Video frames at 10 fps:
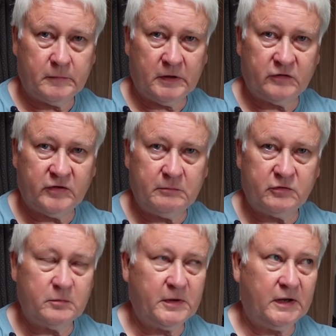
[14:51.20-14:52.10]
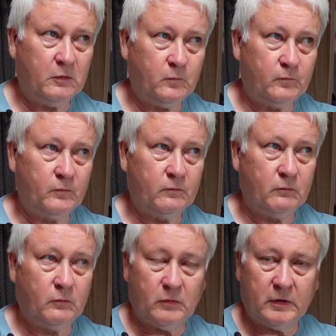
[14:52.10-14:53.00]
It seems to be
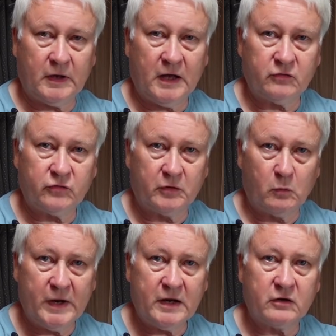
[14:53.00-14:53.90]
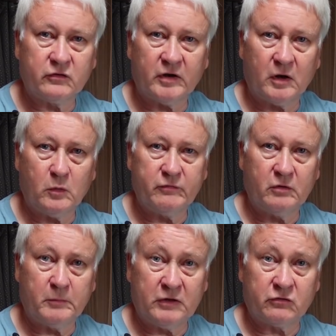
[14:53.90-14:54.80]
the last sort of week or so we've
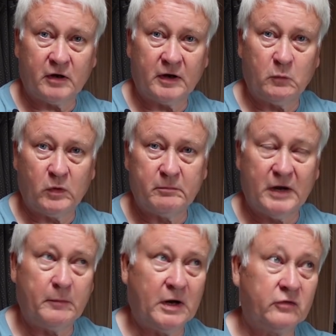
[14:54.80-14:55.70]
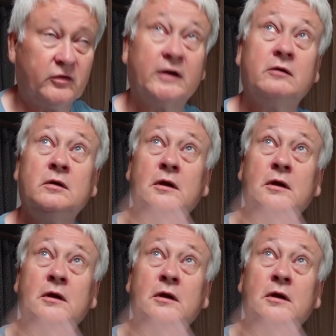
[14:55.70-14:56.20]
not been struggling with mobile signal.